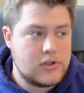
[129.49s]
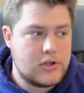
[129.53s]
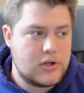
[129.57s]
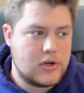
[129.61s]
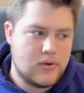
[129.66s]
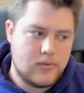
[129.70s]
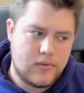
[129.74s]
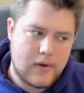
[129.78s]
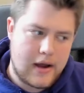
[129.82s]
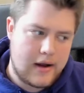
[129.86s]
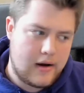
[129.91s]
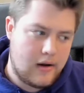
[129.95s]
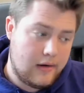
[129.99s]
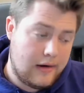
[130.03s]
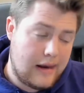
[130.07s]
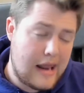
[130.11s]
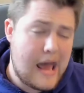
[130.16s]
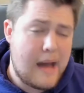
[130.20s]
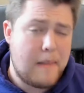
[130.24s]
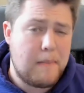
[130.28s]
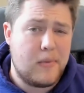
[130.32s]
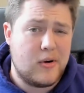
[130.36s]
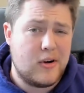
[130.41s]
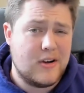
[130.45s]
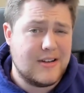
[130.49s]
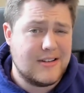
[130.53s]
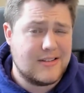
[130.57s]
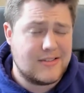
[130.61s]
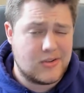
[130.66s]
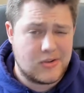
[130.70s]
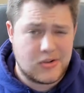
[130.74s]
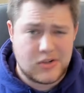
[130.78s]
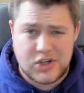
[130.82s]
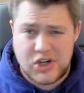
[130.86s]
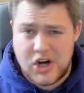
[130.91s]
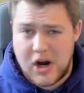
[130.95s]
you could ride on Lapras
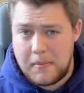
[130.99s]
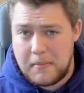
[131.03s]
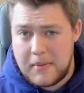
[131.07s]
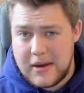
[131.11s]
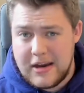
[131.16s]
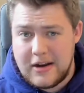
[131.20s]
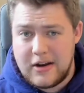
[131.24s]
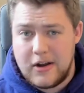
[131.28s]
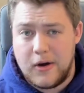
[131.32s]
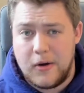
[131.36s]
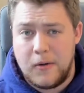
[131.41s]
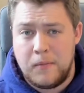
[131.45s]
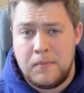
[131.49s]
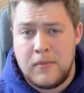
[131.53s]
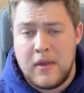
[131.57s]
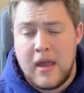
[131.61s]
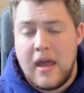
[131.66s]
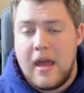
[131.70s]
or Sharpedo,